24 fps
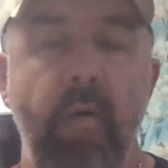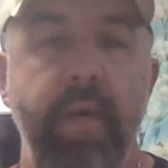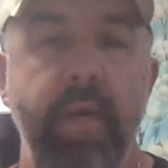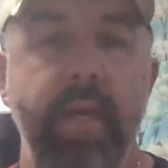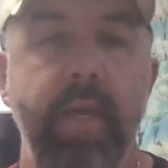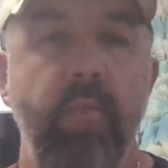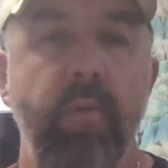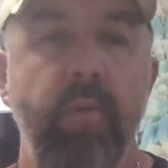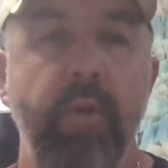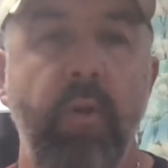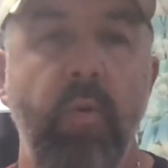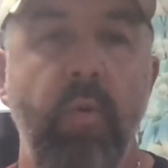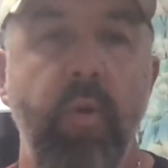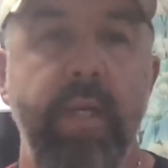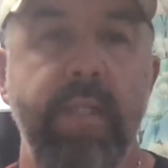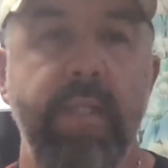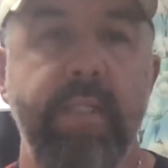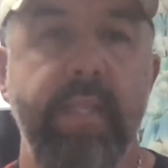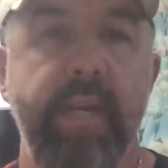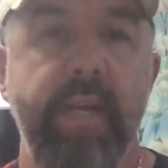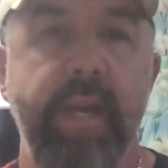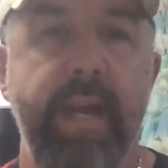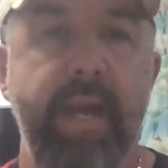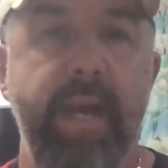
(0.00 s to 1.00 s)
he
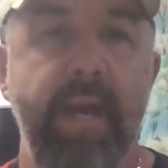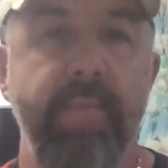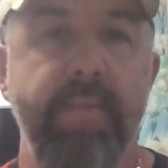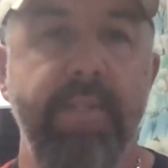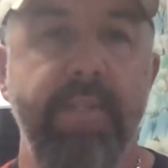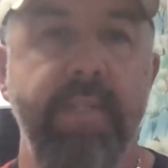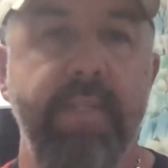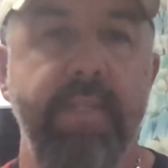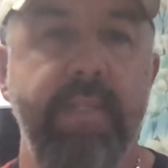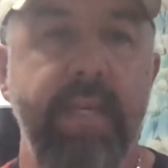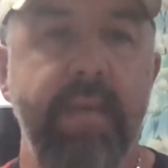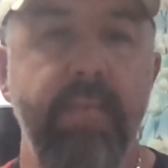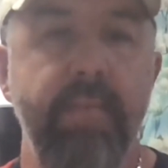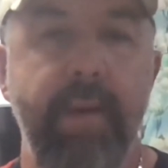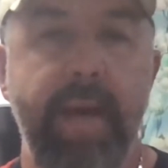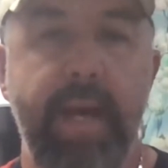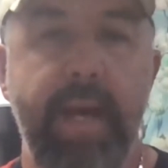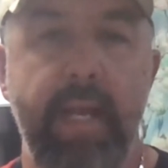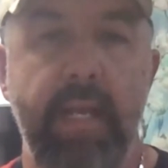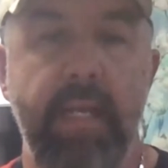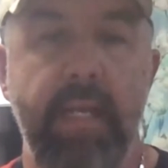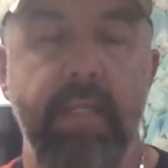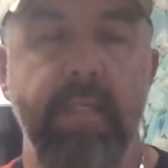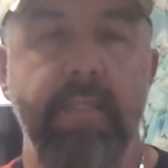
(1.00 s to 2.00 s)
requested an absentee
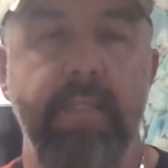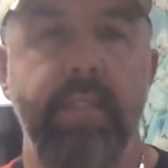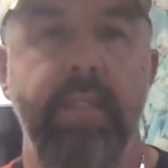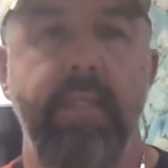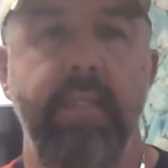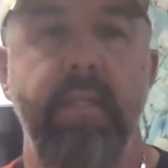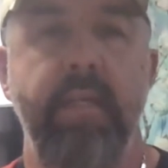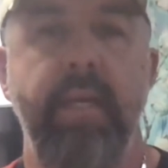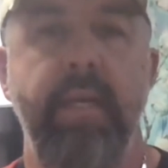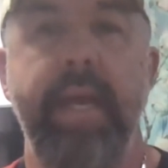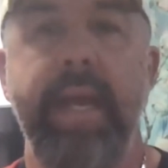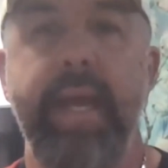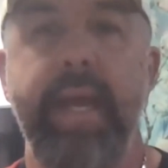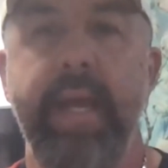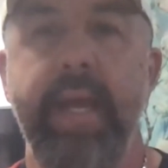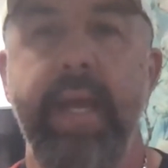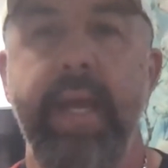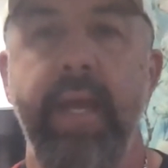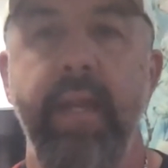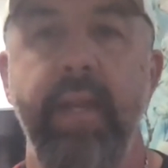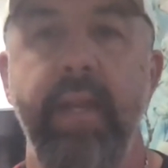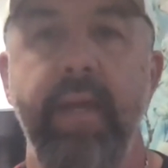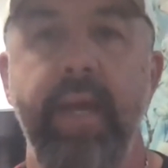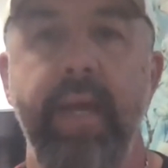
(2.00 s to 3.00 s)
ballot,
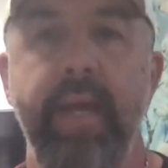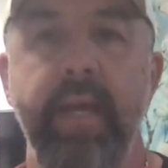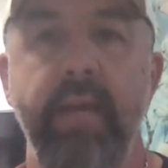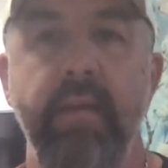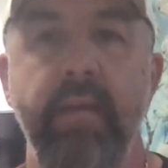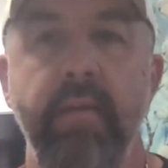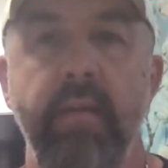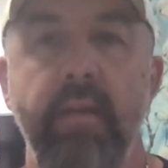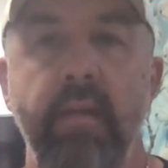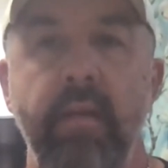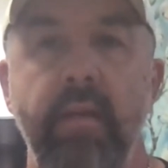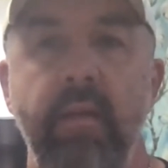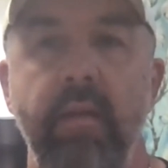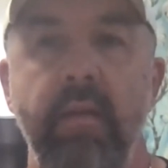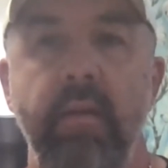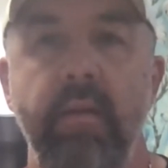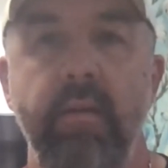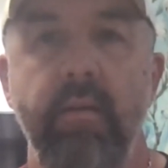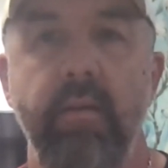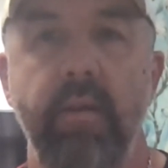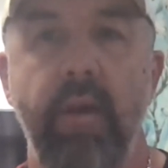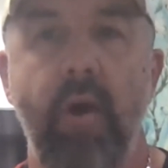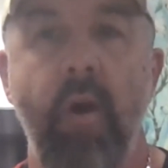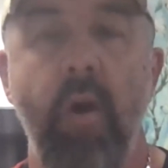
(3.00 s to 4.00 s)
and they
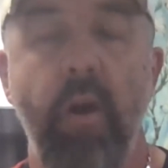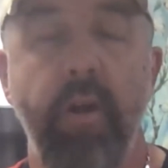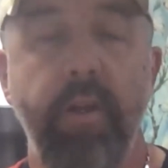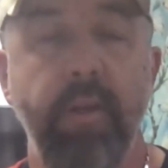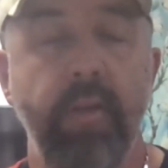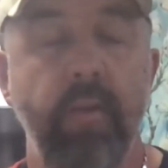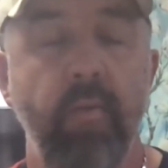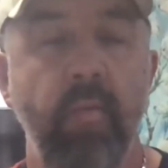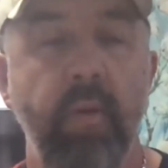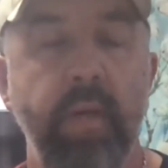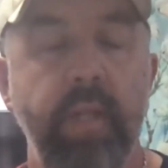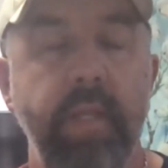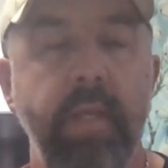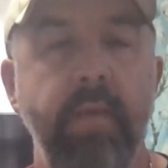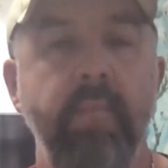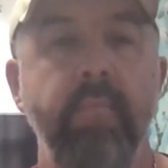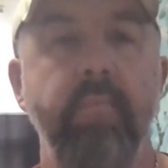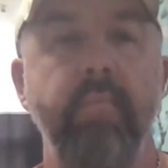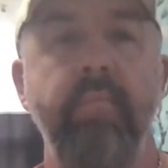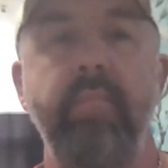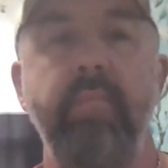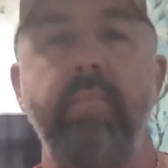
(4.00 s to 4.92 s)
argued with him.